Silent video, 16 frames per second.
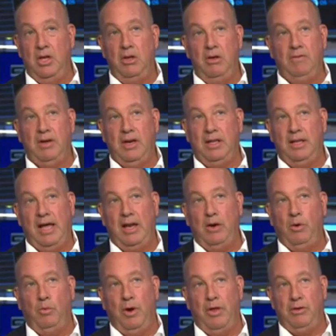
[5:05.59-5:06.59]
You've got a lot
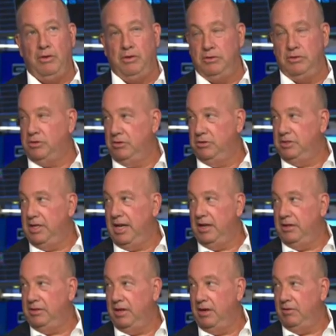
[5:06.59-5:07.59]
of weather uncertainty
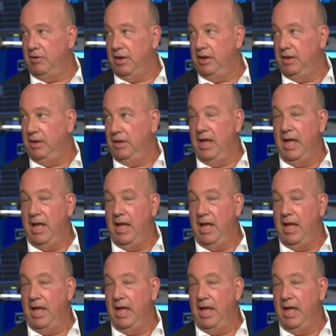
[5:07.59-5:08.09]
out there, right?